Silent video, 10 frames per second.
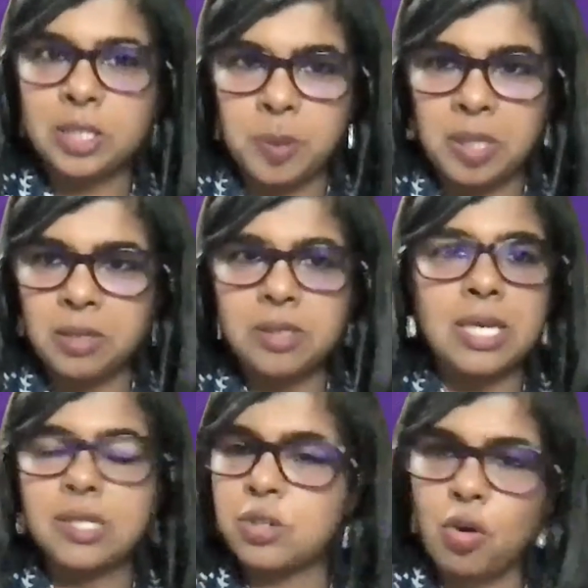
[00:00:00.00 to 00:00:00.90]

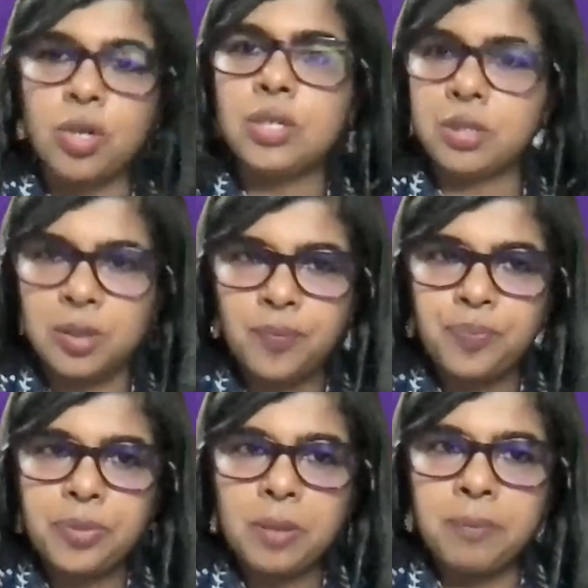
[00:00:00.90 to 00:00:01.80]
experience has not
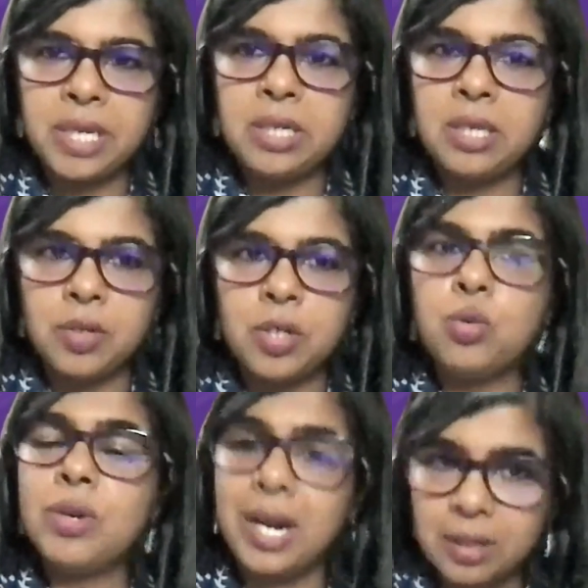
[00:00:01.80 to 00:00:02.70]
been given
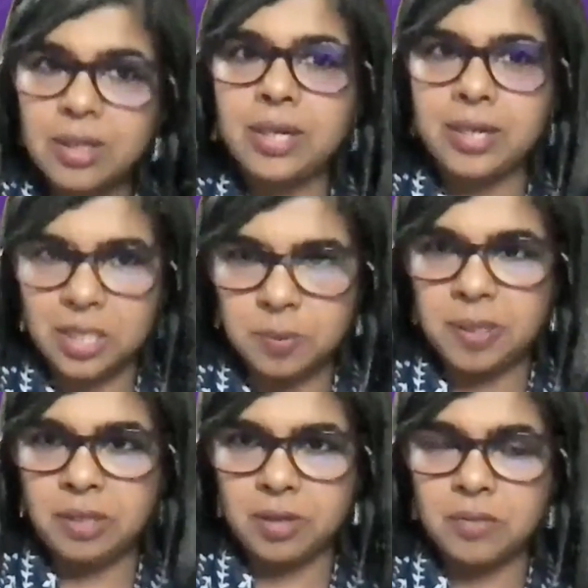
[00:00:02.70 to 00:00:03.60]
to candidate
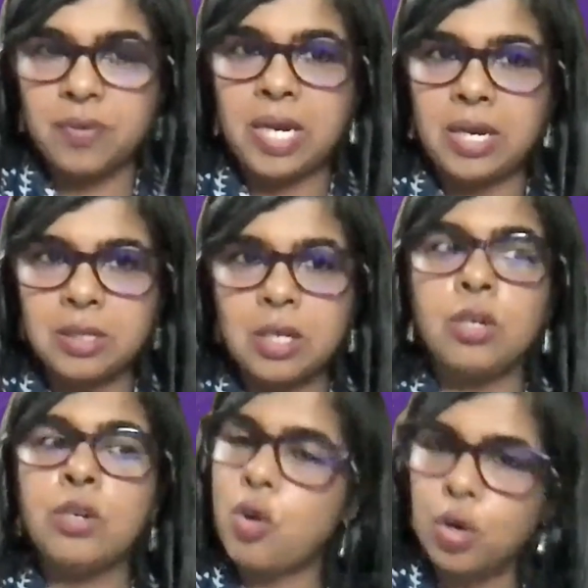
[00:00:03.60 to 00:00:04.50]
experience, whereas a
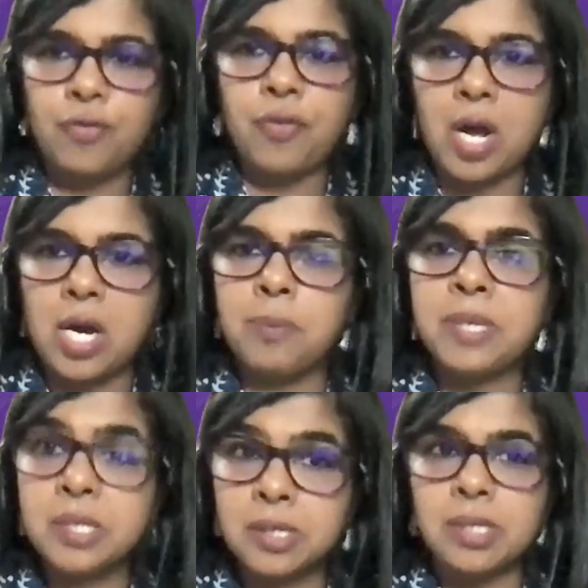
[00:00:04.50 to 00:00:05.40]
lot of our
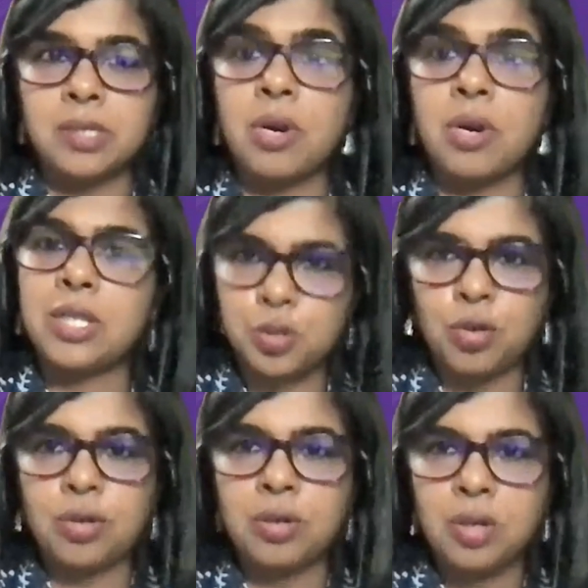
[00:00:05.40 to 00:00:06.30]
business runs
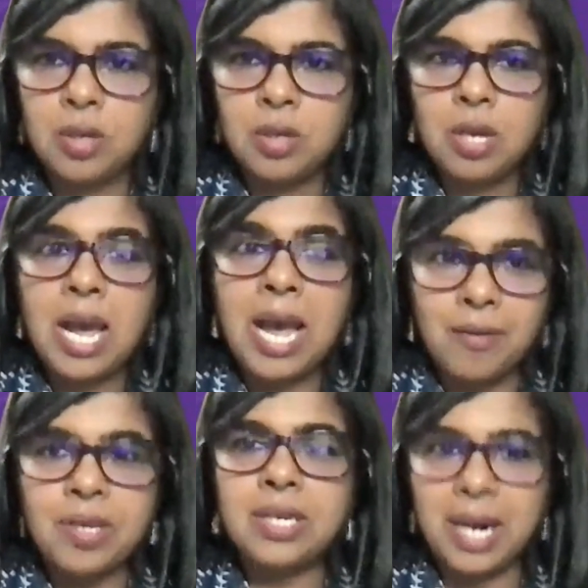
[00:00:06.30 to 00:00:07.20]
on
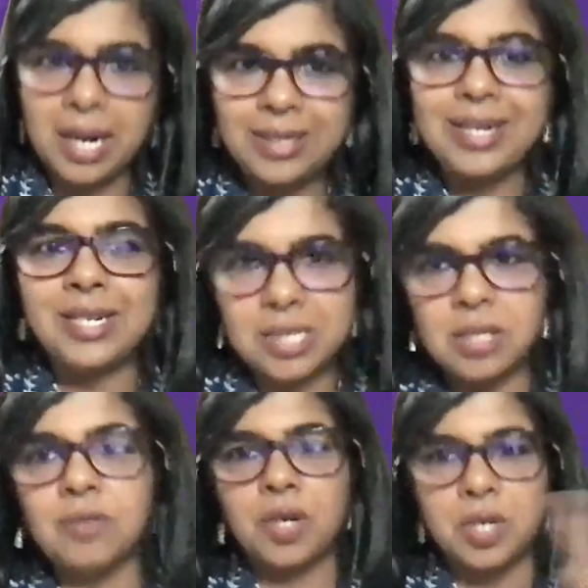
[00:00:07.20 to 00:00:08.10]
having candidates
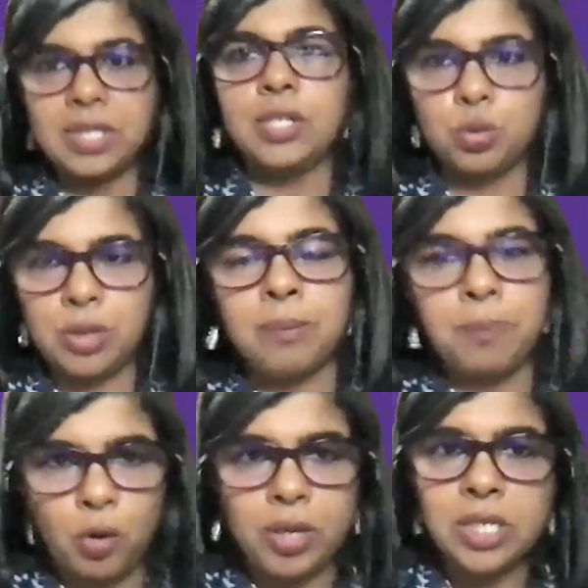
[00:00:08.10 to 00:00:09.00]
convert into
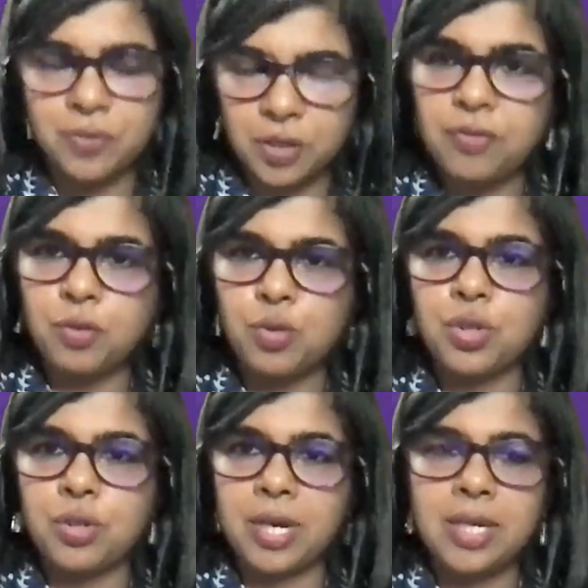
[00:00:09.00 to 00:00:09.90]
employees for the
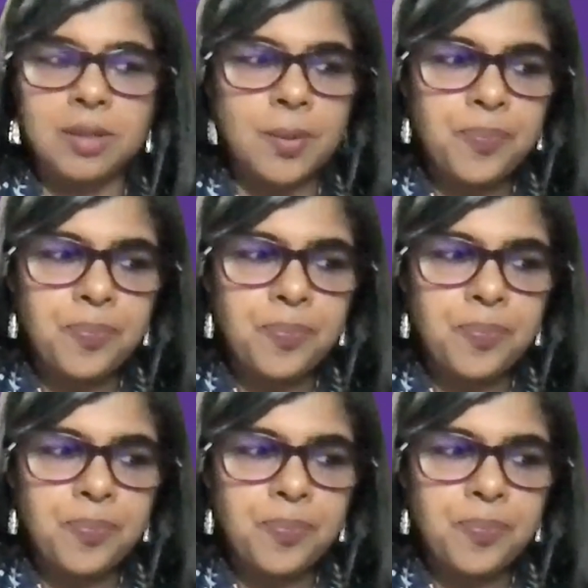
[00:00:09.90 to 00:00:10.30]
future, right?